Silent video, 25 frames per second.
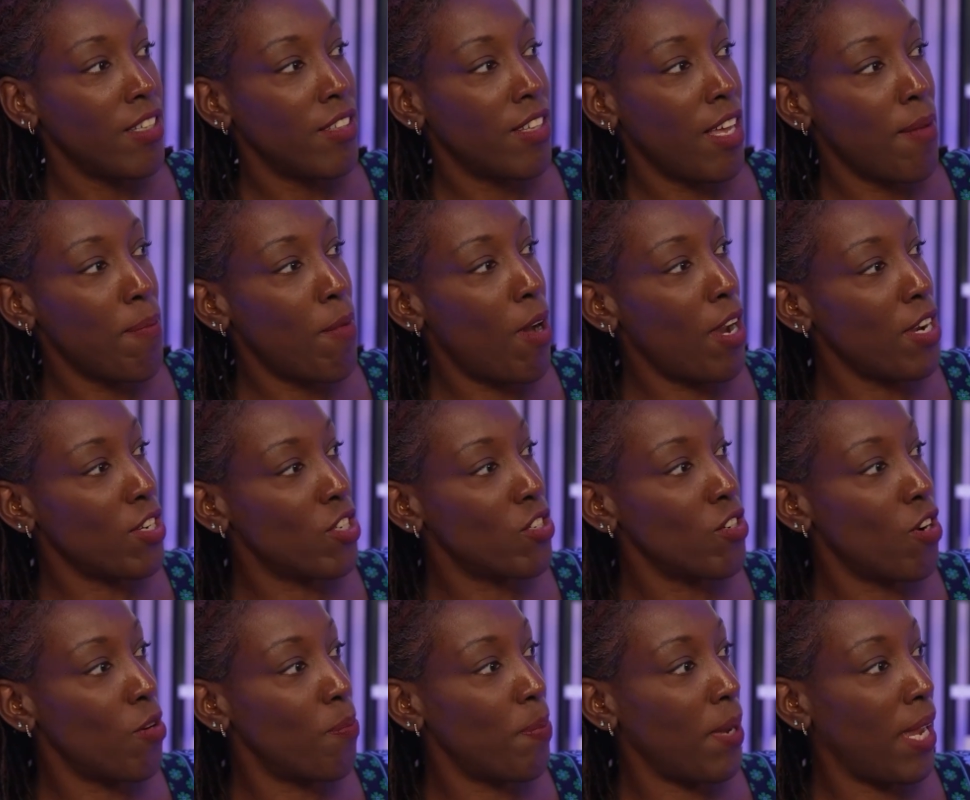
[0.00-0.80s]
They
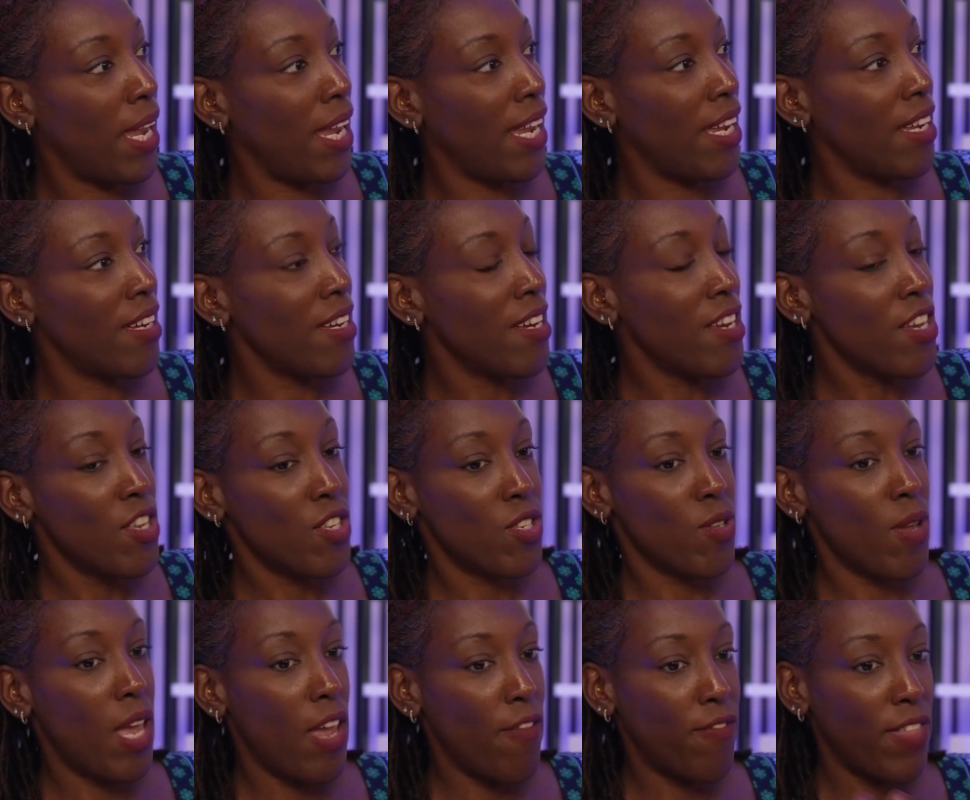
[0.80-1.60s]
might not be,
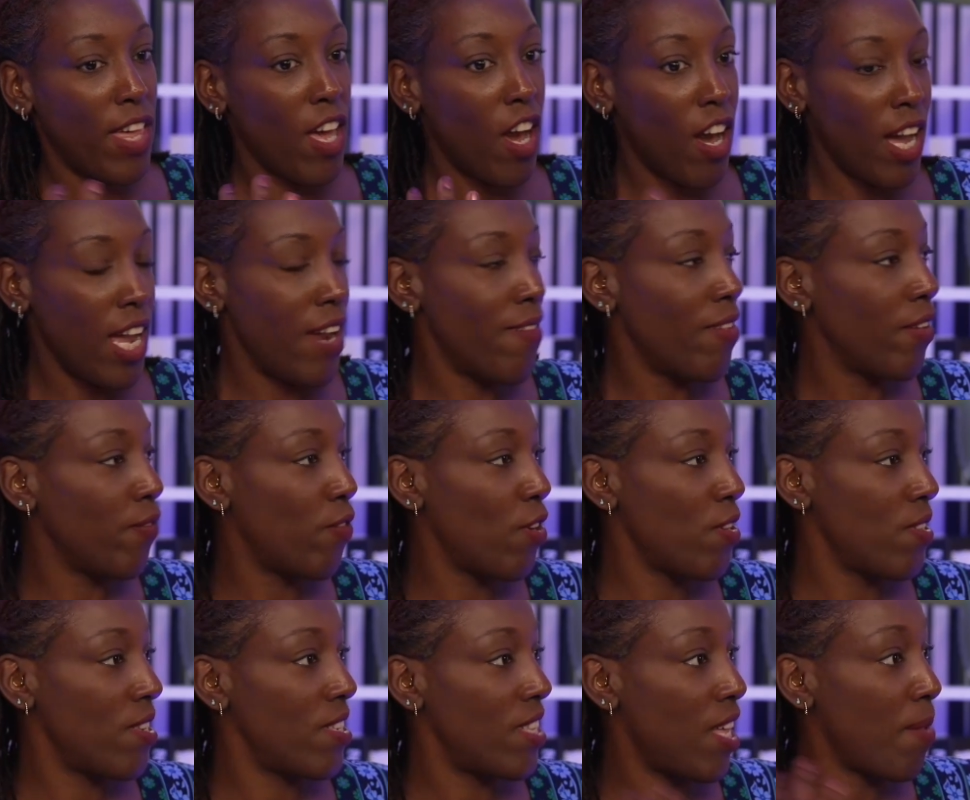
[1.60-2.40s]
so if they are hearing
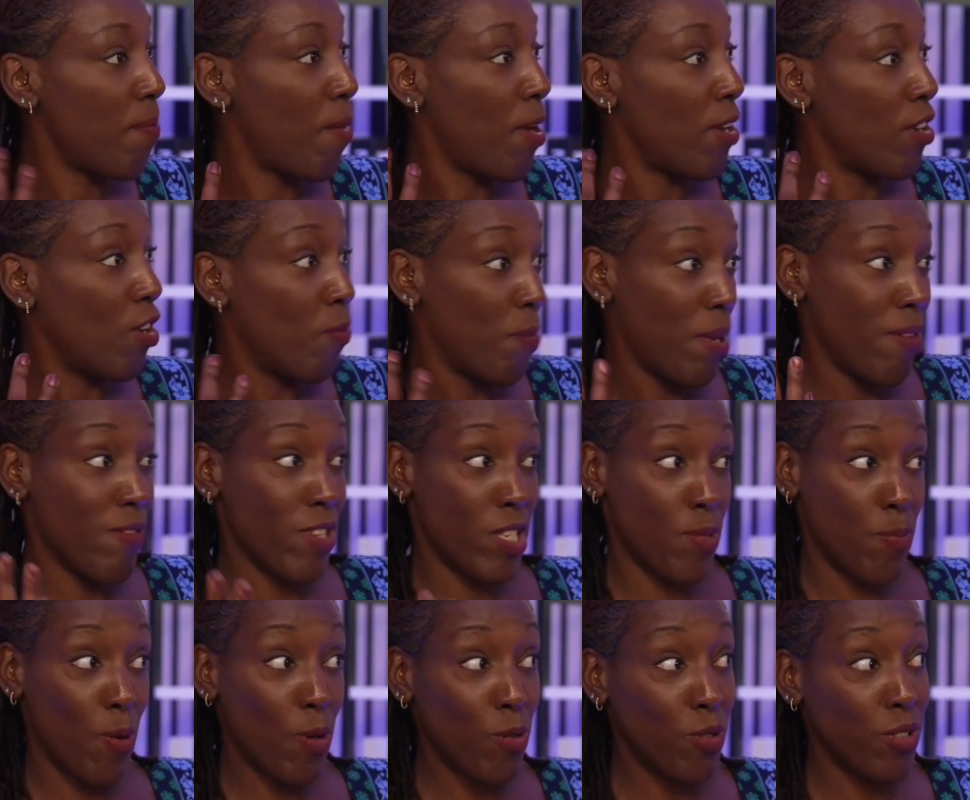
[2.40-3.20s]
voices, they might not be
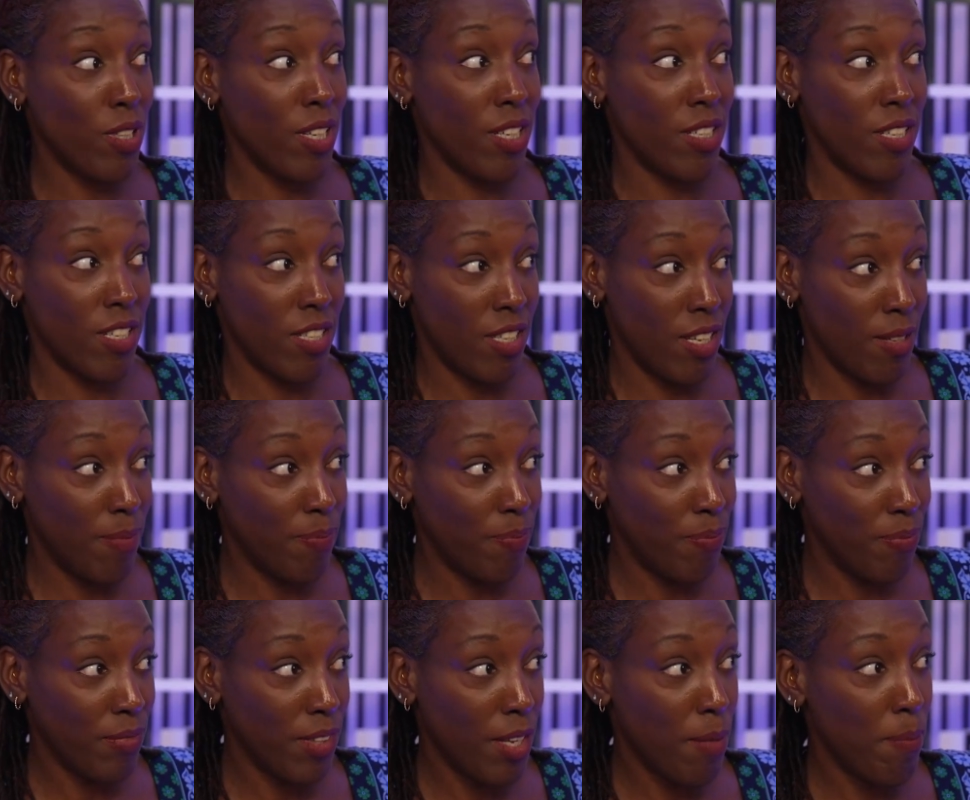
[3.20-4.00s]
responding to
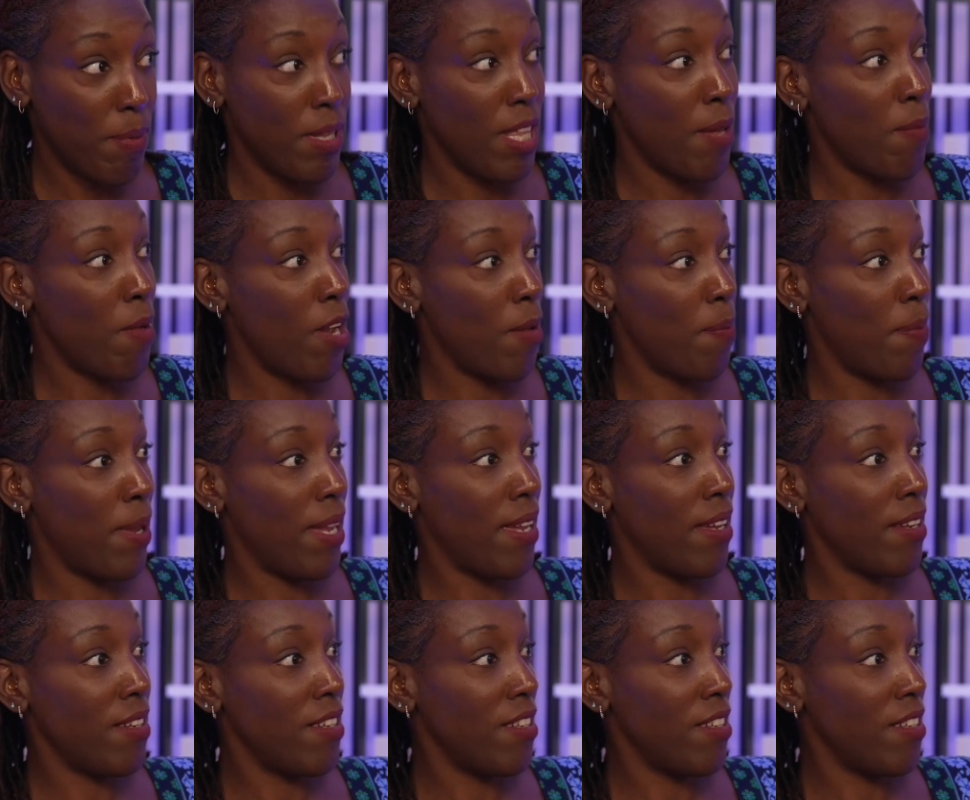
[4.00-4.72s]
them, but they might be,